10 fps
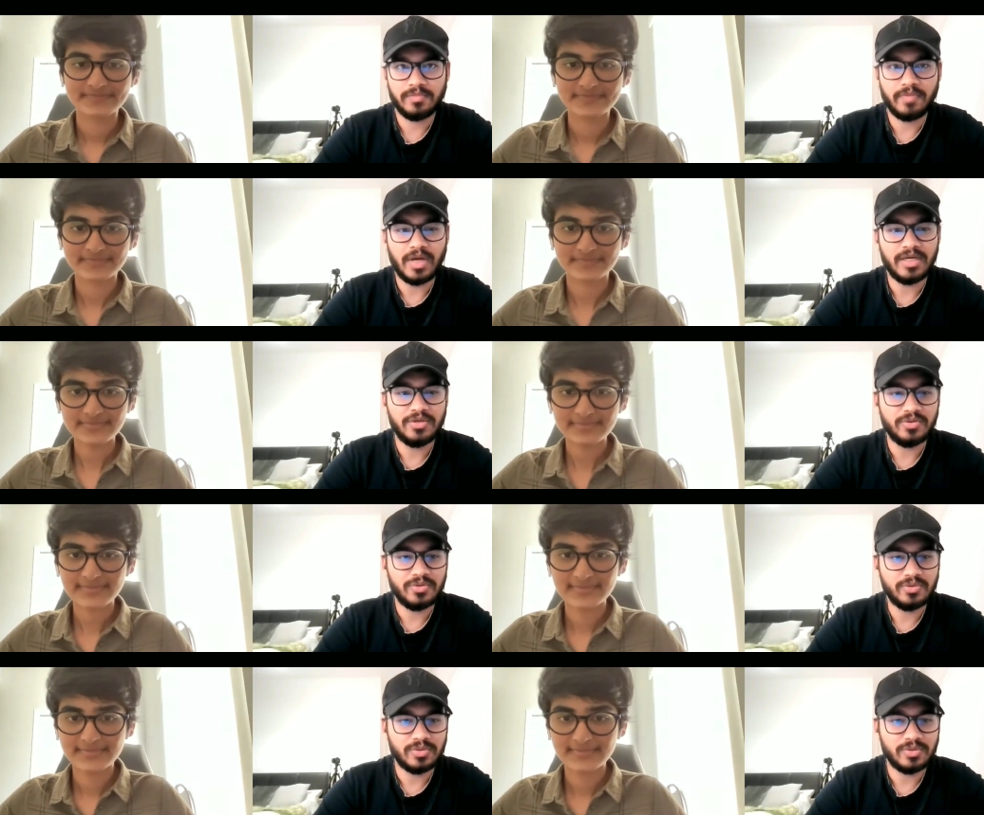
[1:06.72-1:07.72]
Speaker 1: why did
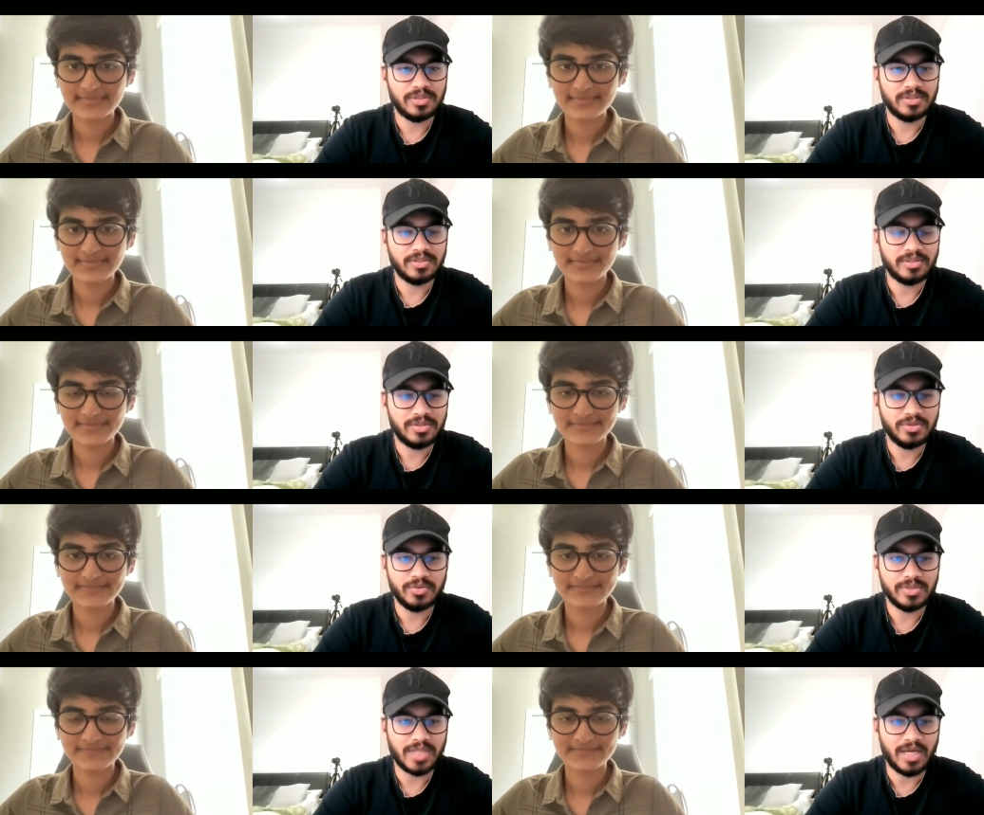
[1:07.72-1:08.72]
you uh,
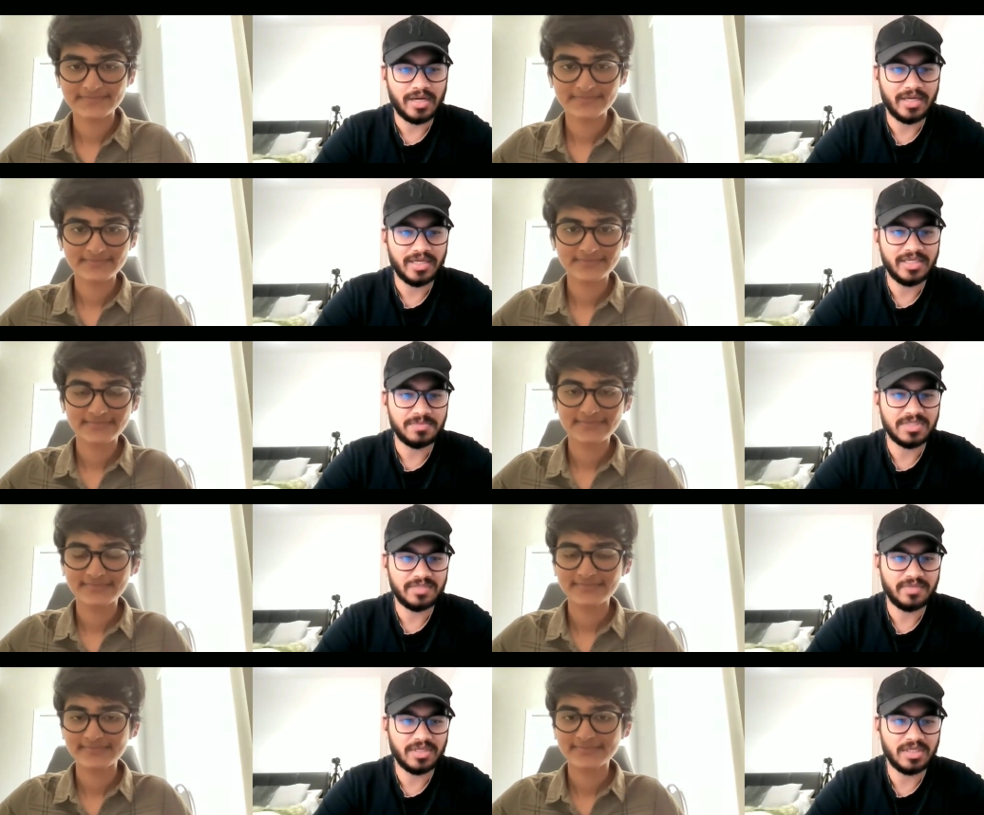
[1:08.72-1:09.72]
choose Canada? Any
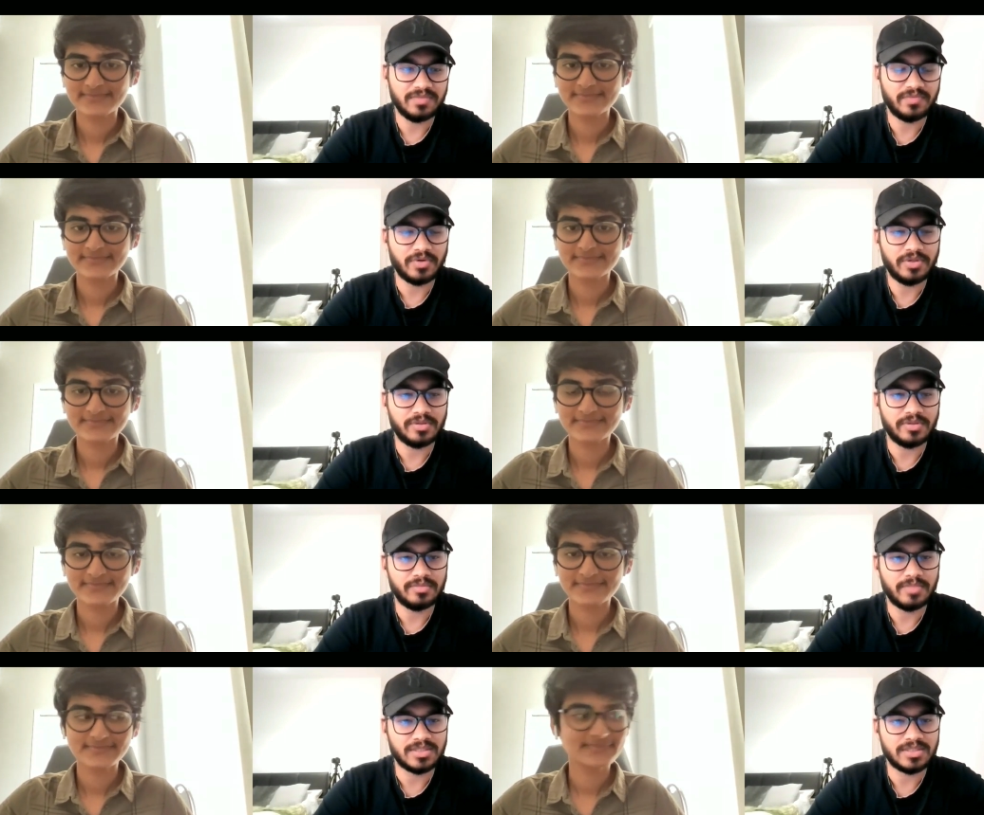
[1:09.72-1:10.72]
specific reason for your
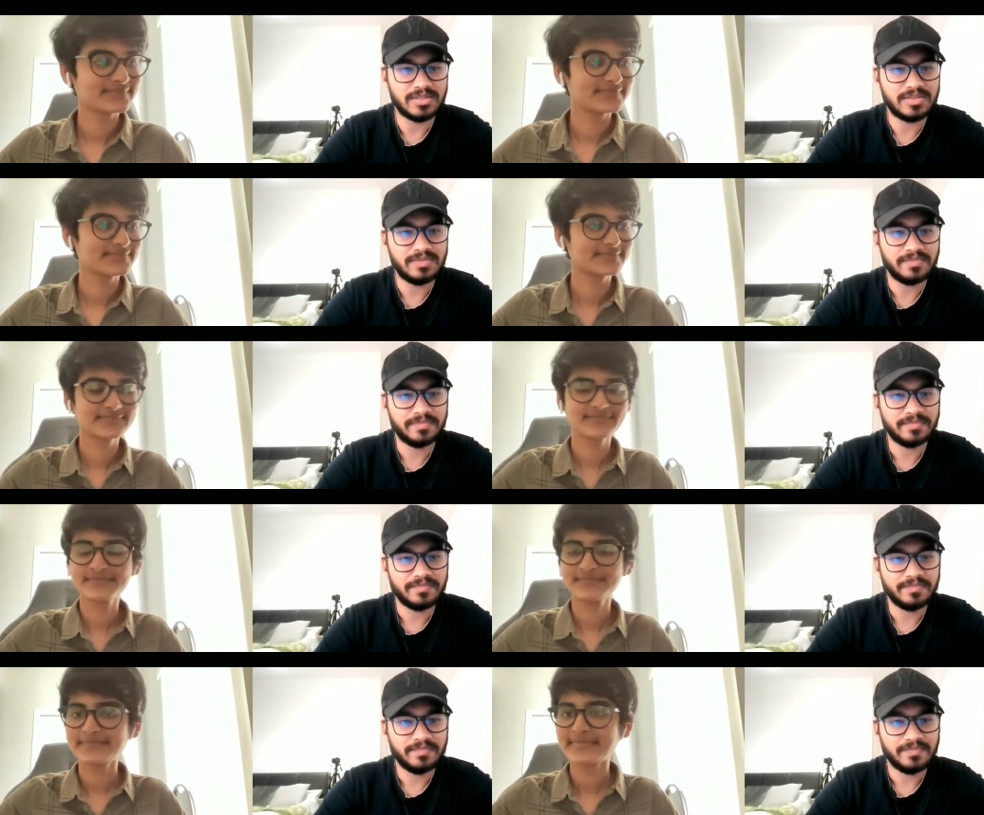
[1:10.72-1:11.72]
master's?
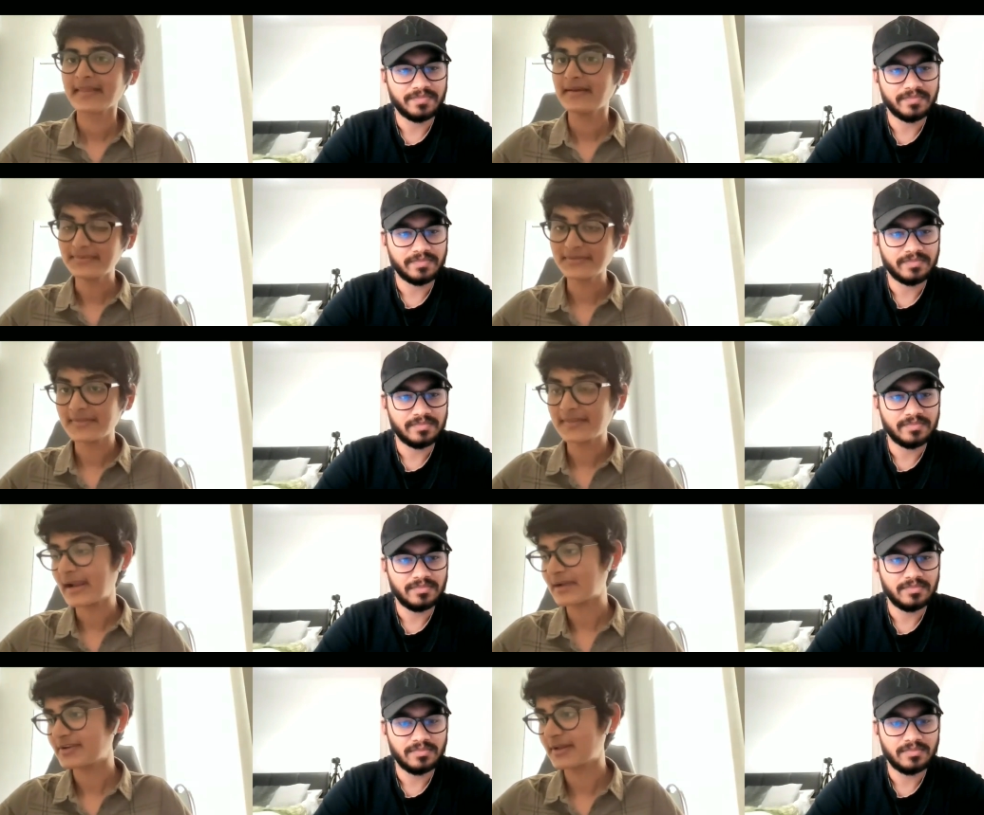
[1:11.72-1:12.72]
Speaker 2: So
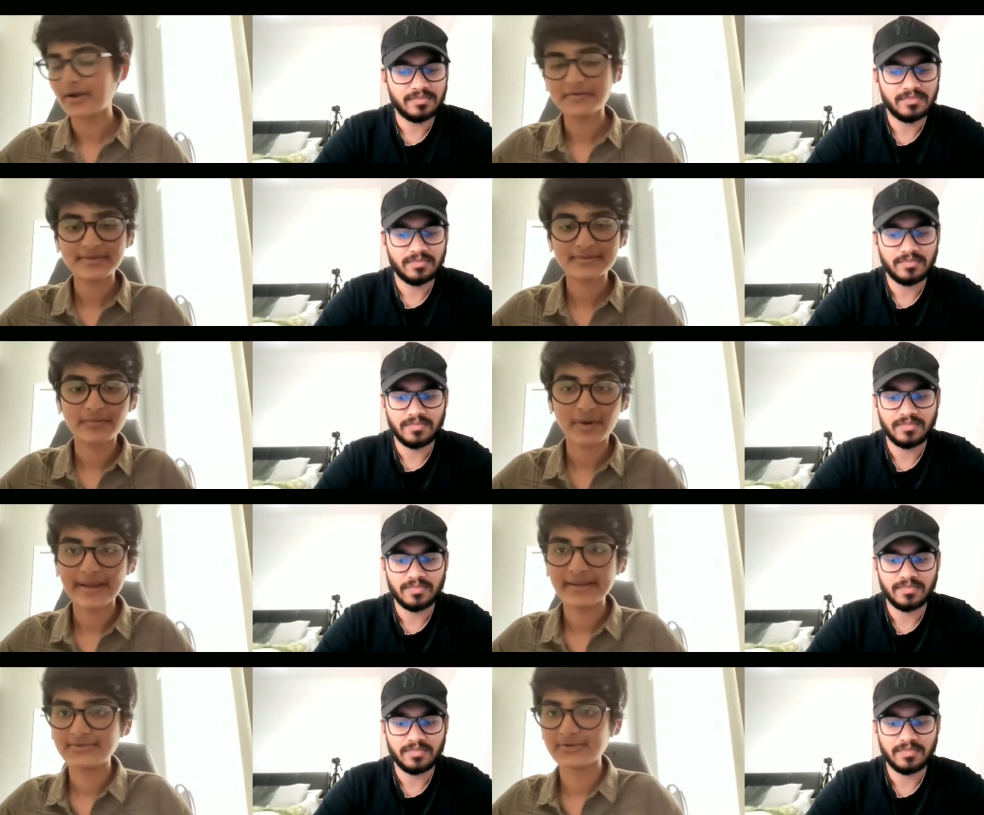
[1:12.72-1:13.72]
there are actually a lot of reasons
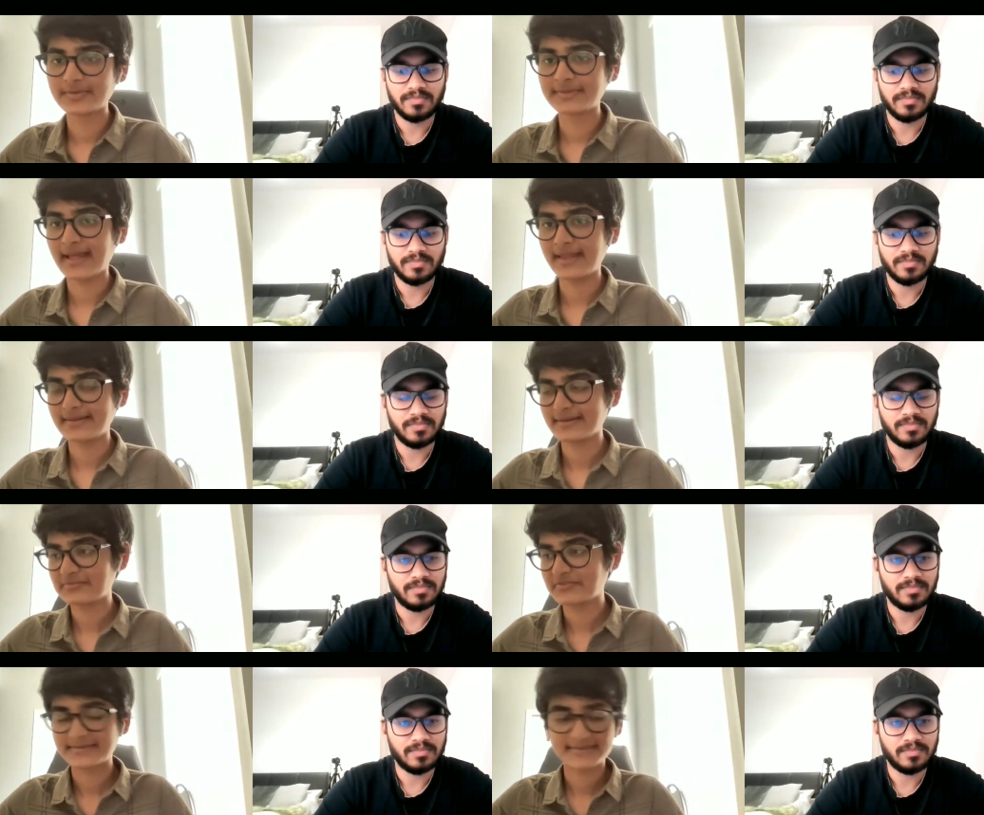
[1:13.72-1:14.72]
why I chose
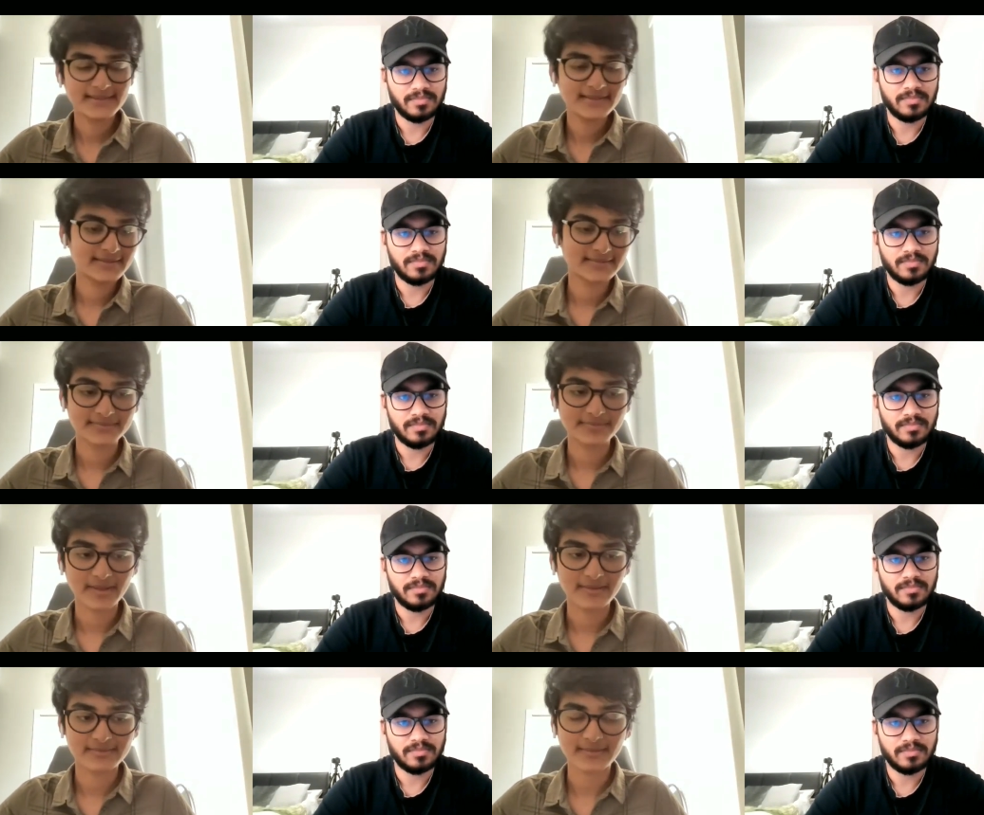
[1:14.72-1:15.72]
Canada. Firstly, is
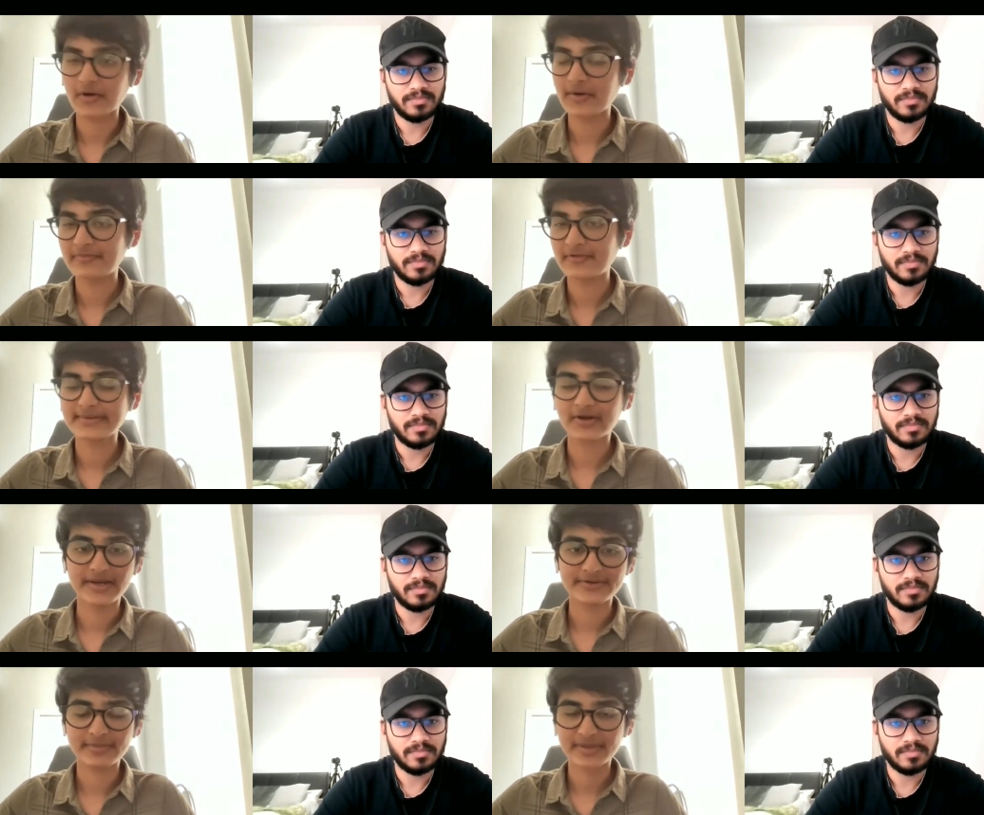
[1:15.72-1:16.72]
because I got a full
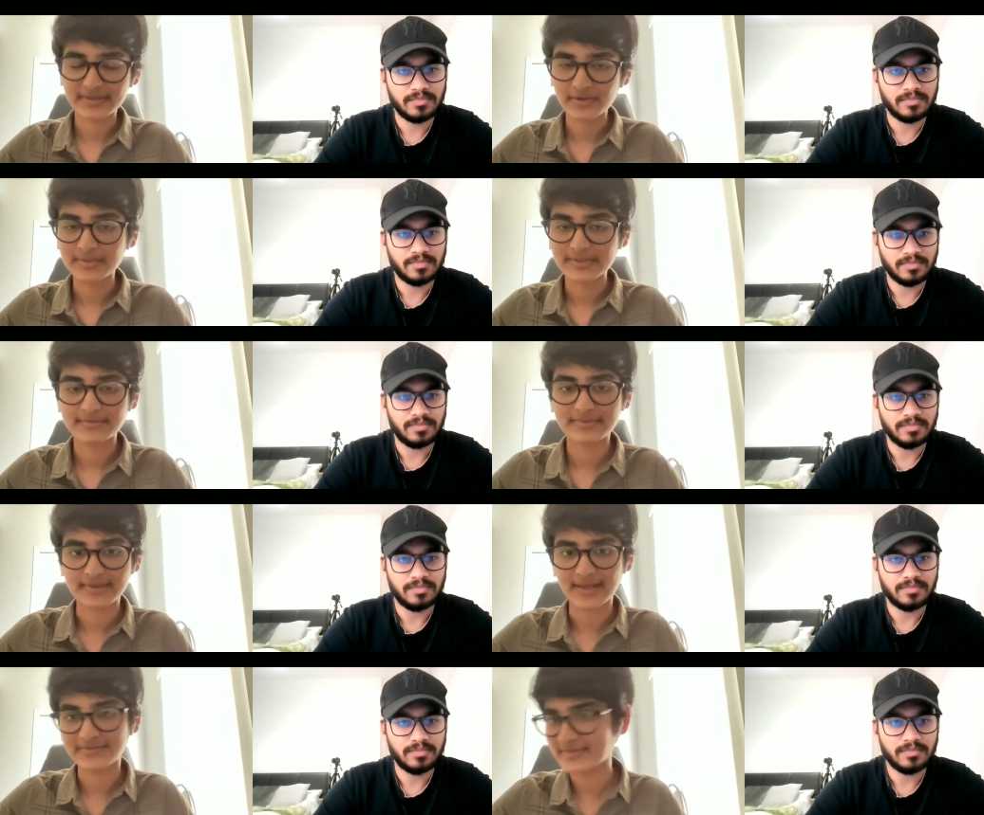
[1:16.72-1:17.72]
scholarship at University of
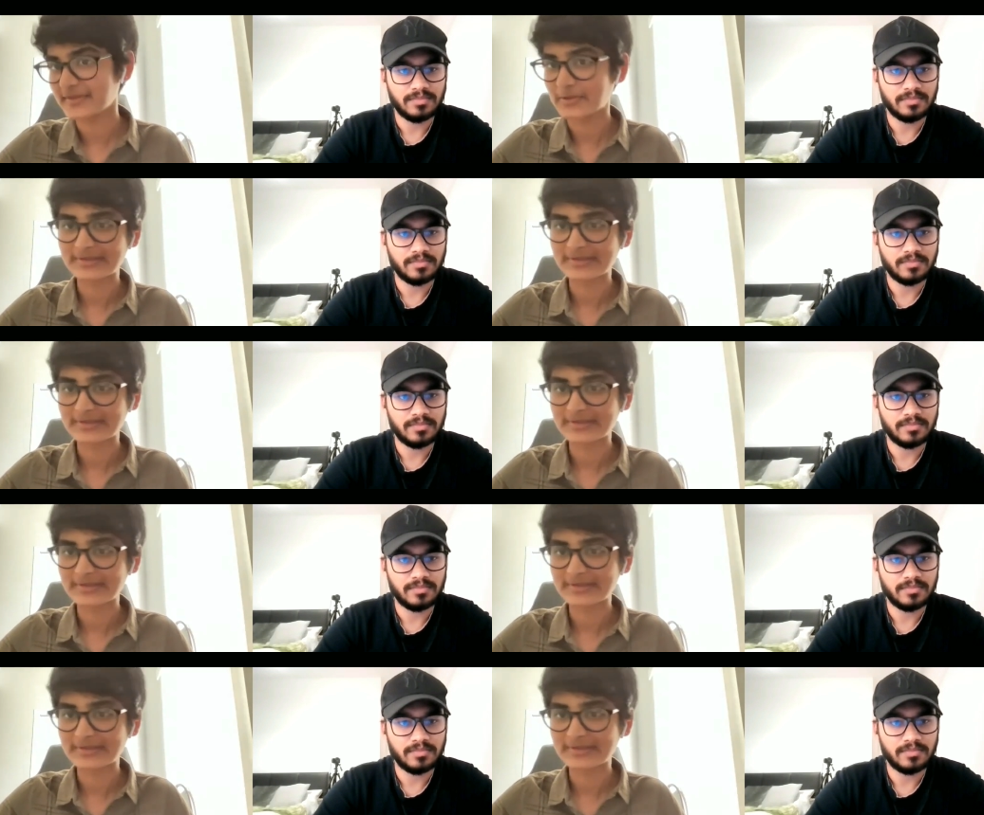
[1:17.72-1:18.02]
Saskatchewan, the